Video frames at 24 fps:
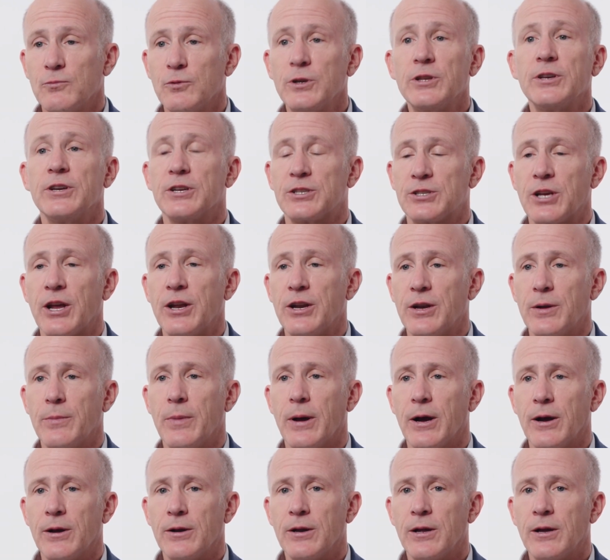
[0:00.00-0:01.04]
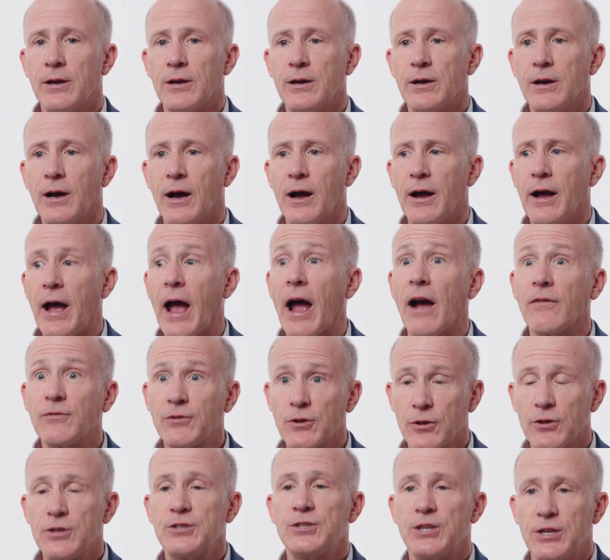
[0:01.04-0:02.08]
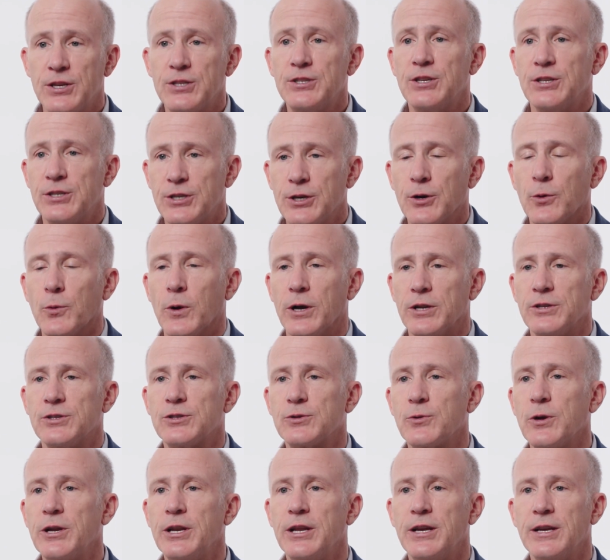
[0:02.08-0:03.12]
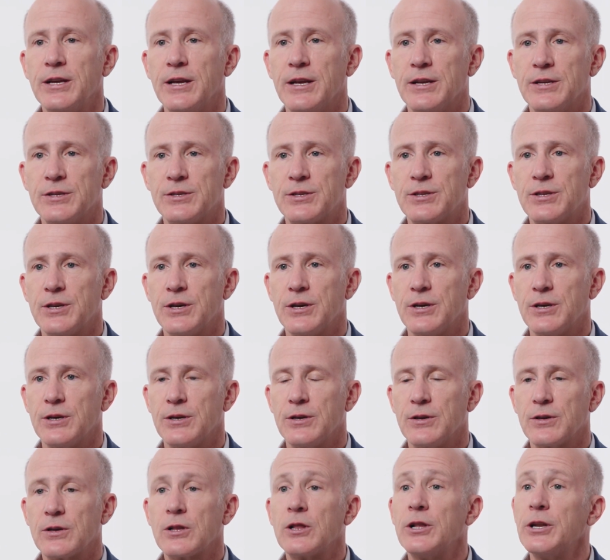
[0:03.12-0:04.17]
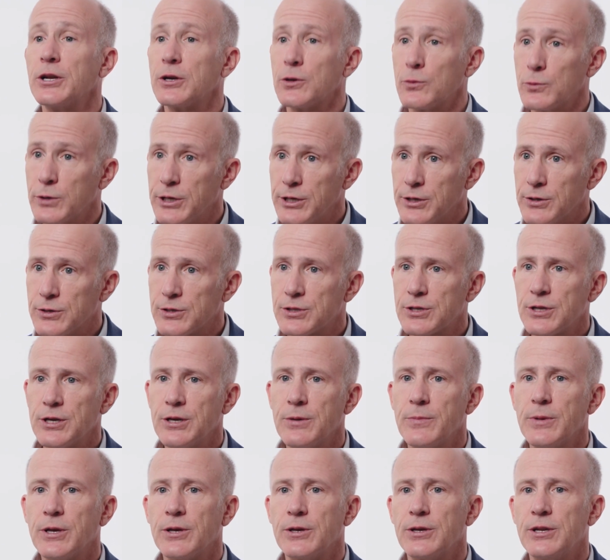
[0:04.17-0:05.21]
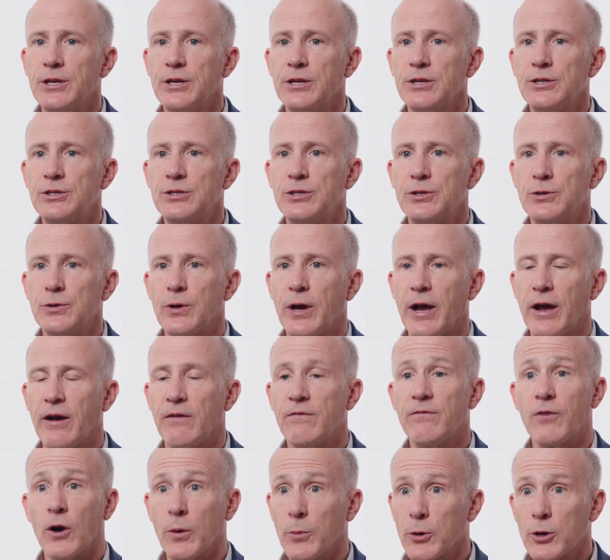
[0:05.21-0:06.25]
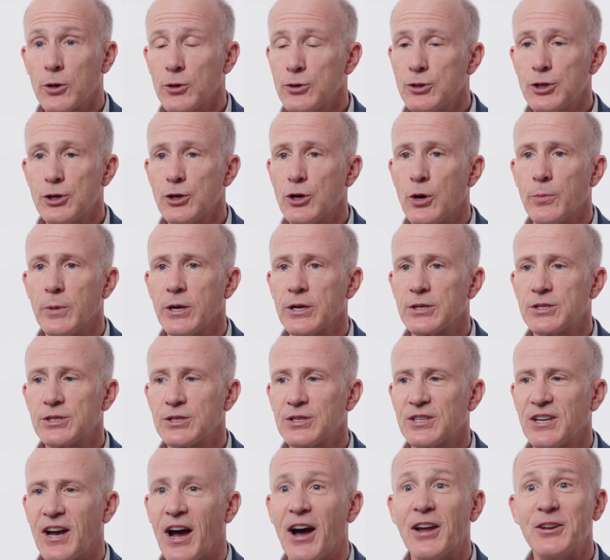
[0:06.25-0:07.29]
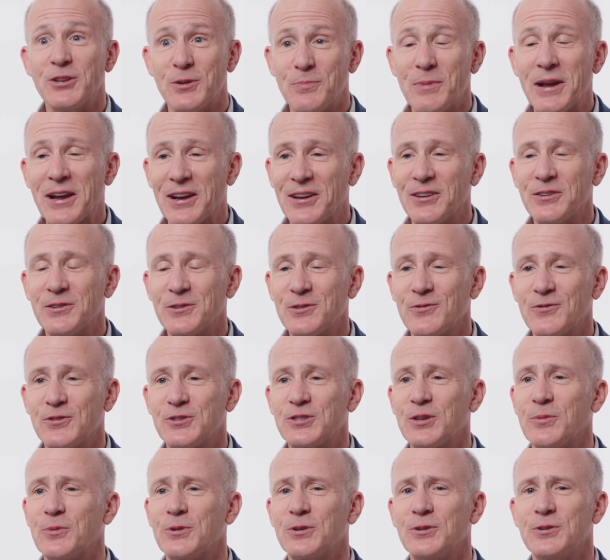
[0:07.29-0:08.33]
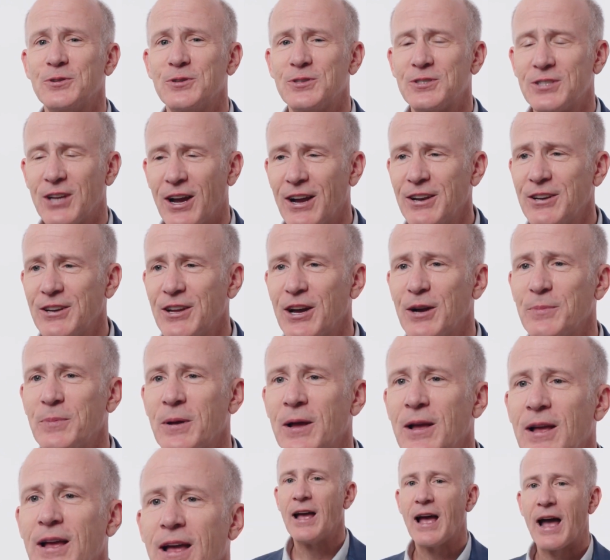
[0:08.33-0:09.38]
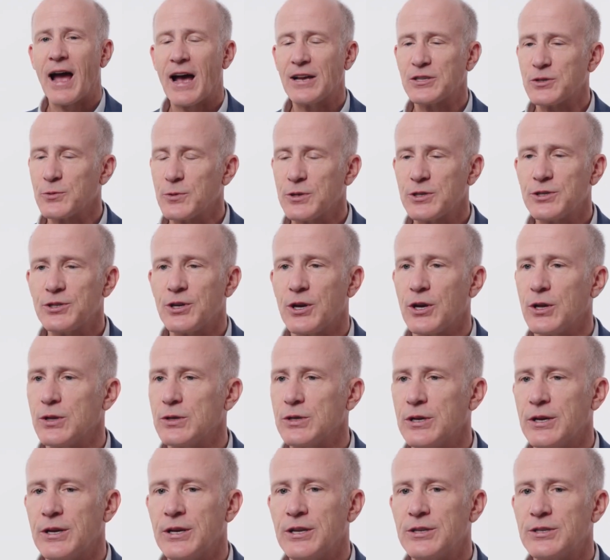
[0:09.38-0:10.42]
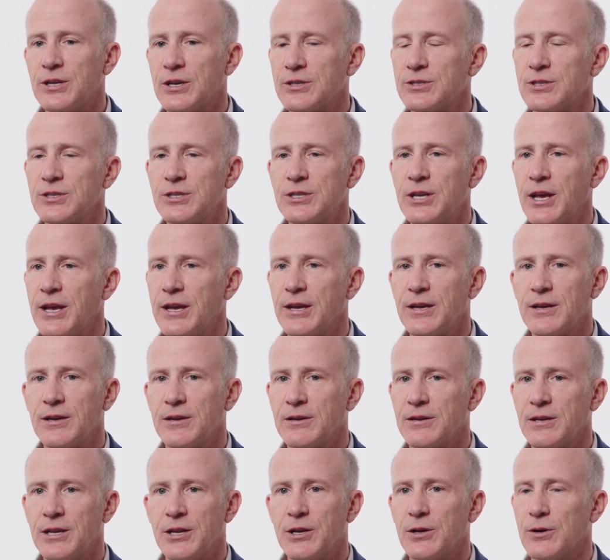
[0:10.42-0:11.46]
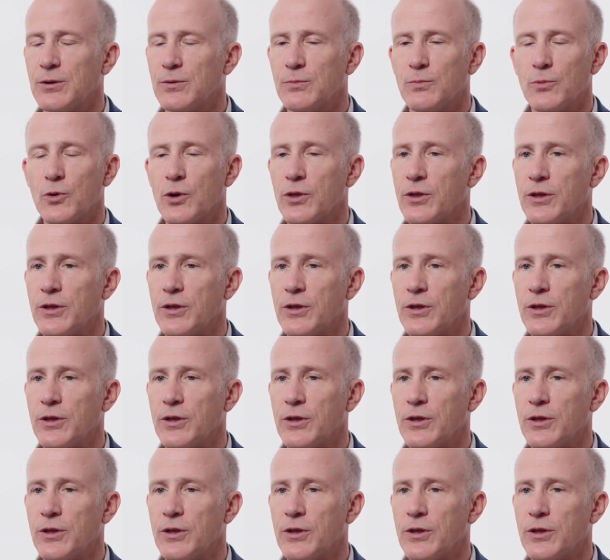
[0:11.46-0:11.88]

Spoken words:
really excited about after the CDC Tier 1 screening is the clinical reuse, the ability to have pharmacogenomics on demand for someone who's signed up, has a result. It doesn't take more